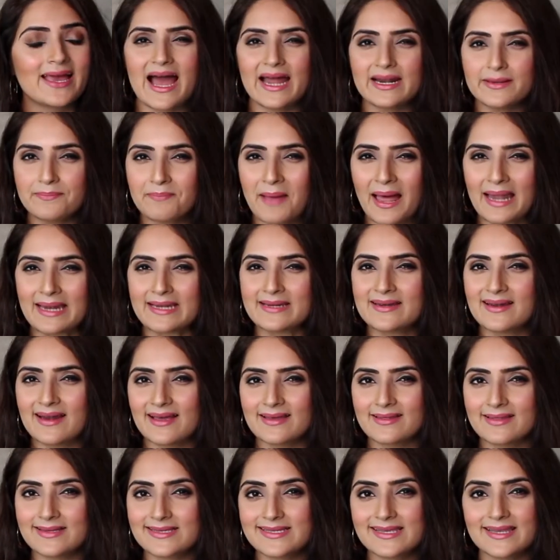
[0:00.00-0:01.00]
I had a palette
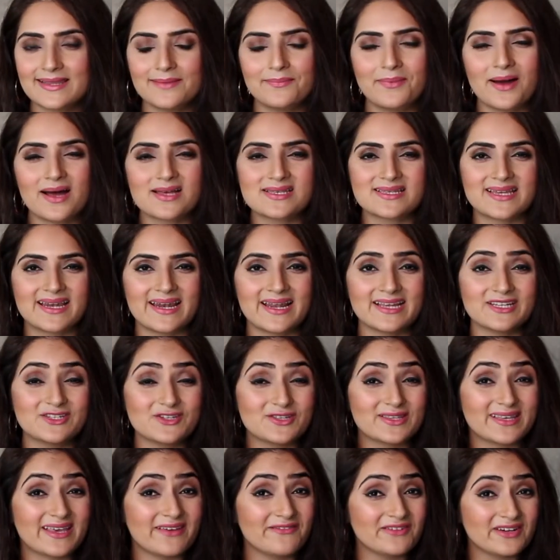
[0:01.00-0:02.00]
like this in the past and I
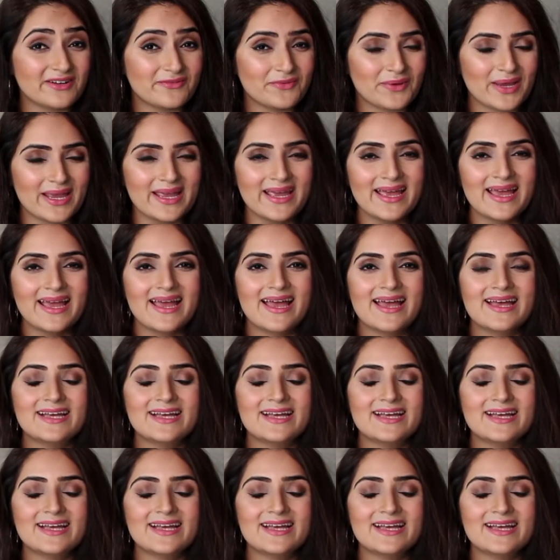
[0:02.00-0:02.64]
just gave it away.